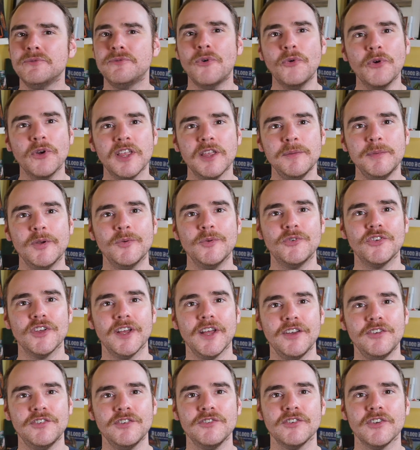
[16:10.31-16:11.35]
funky
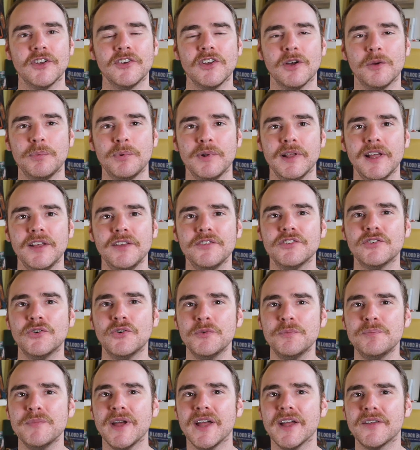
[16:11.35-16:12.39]
mutations on your players
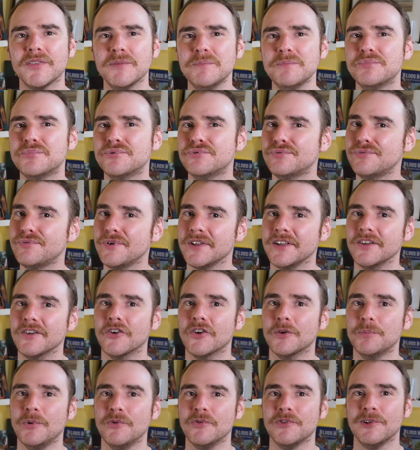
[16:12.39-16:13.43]
could make them pretty
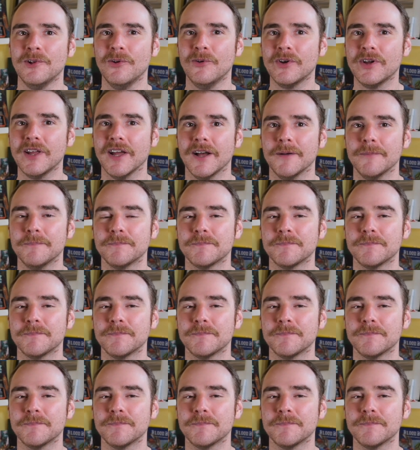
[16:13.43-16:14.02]
horrible to look at,